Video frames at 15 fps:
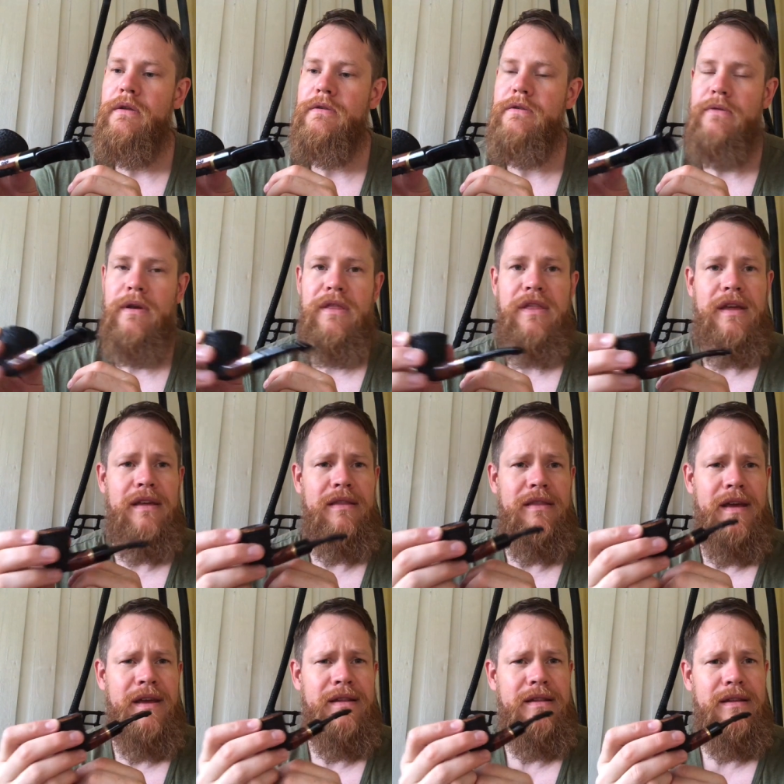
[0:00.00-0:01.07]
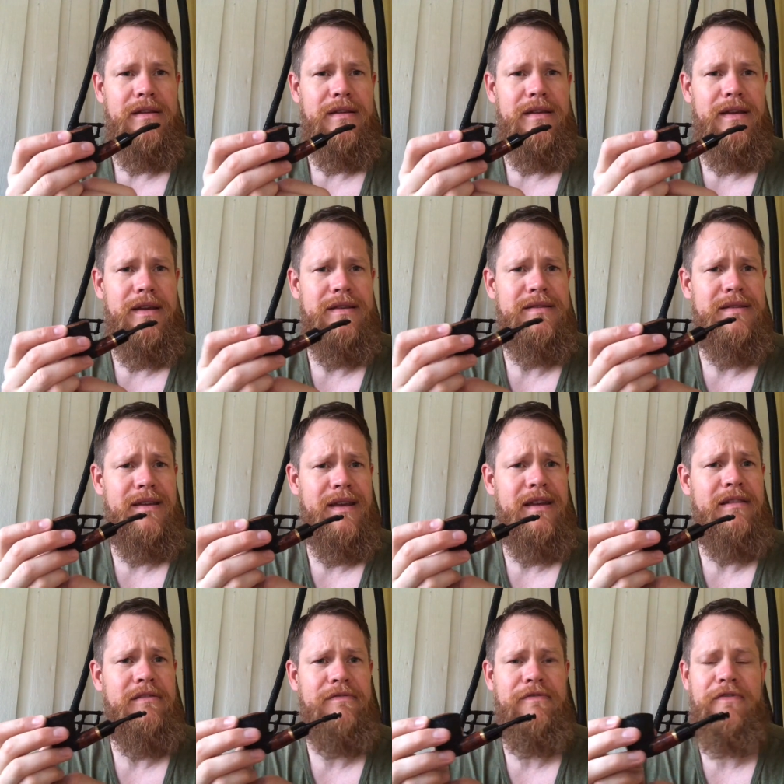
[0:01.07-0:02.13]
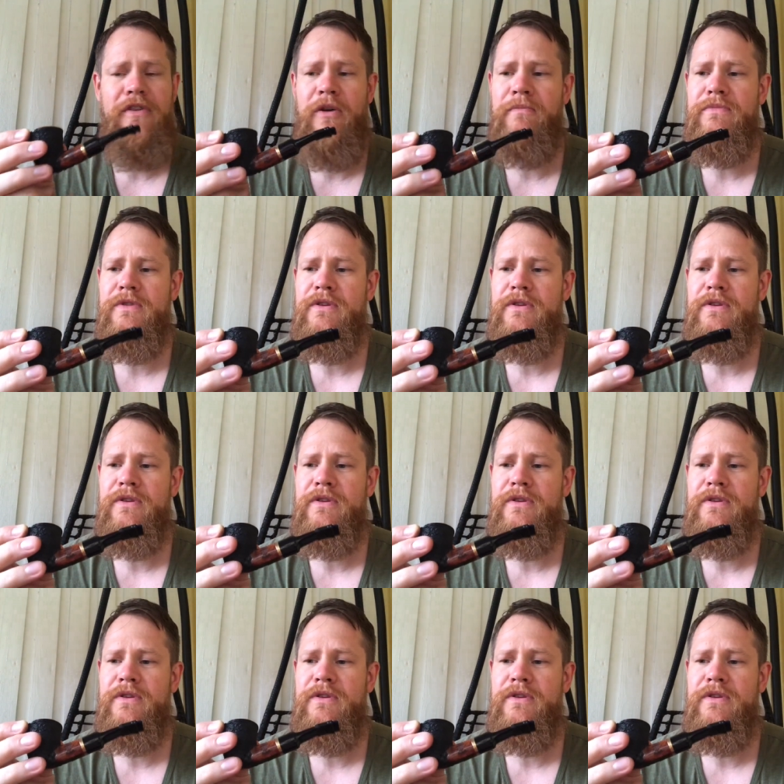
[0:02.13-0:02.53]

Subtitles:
So I think that is it from